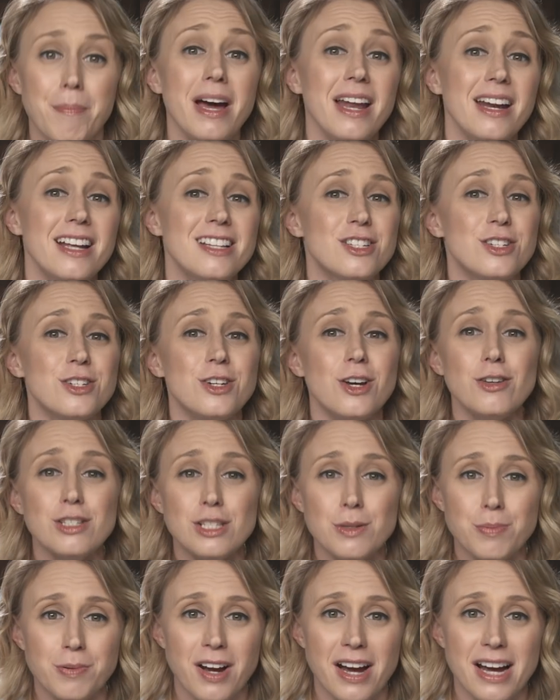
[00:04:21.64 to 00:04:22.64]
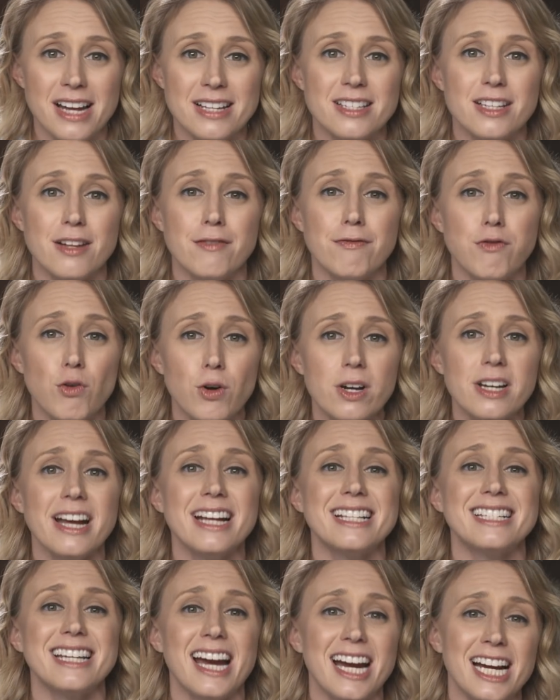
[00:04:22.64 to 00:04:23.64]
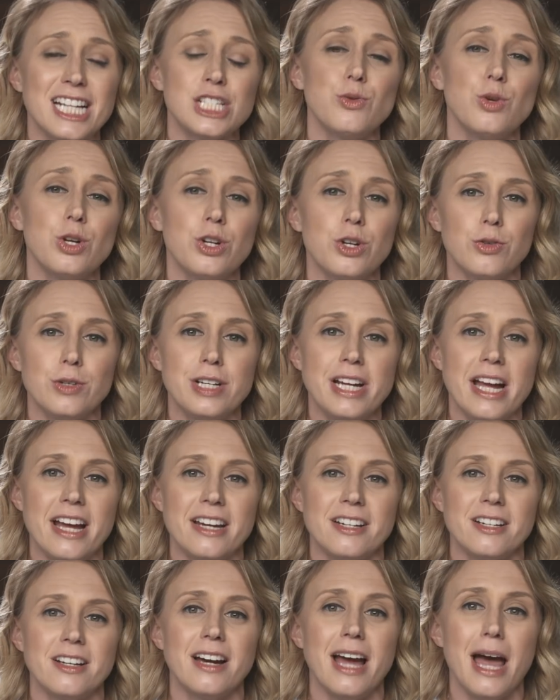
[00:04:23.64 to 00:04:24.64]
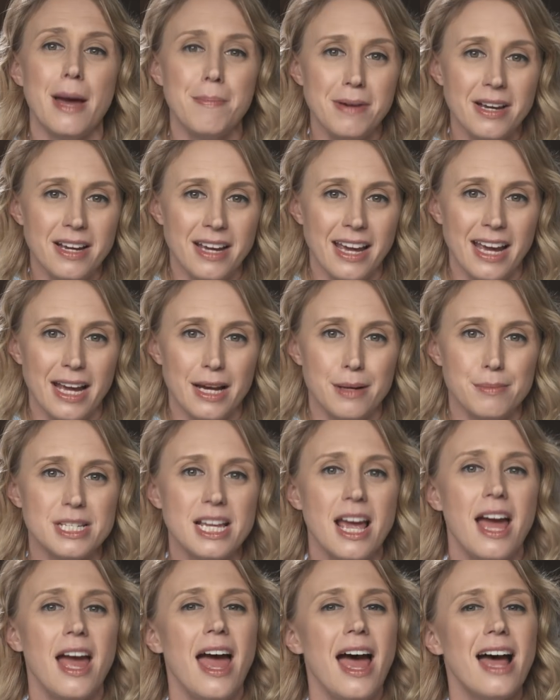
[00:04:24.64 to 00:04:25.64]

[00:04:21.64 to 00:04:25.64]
But it's no surprise that Fortnite's actual creator, Epic Games,